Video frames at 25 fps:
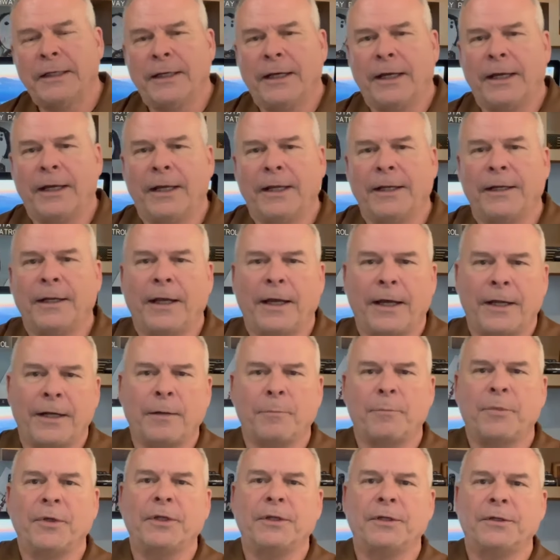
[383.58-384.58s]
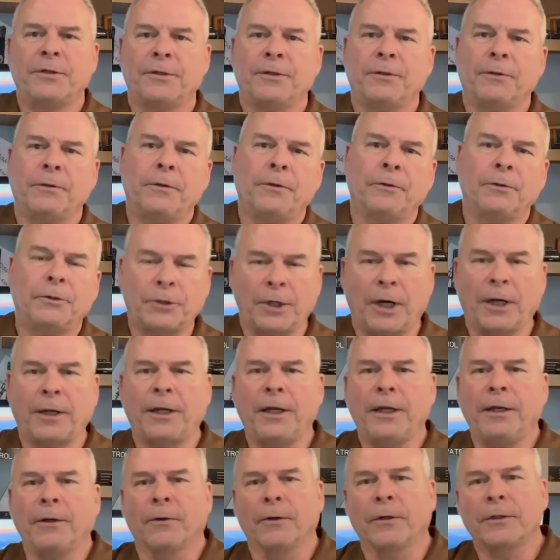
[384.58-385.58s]
and head up into
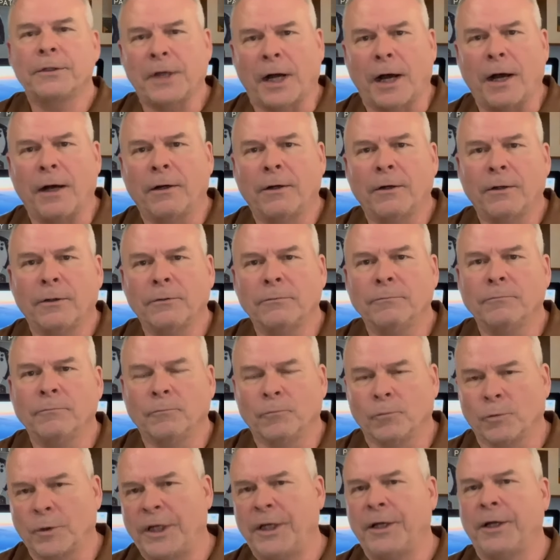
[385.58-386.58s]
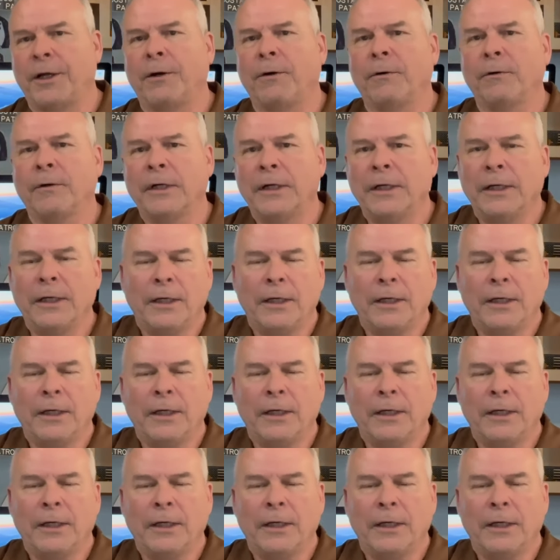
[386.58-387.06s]
Truckee or Tahoe, Reno.